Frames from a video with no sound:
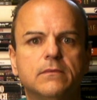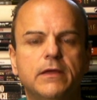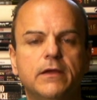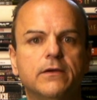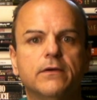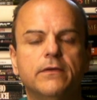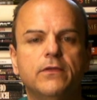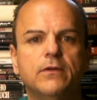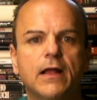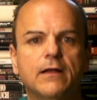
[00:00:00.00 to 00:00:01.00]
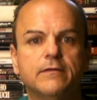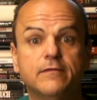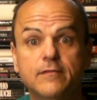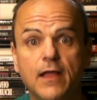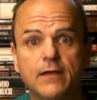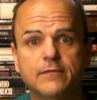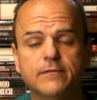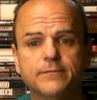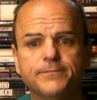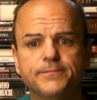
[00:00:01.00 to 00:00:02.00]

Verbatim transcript: here in the United States.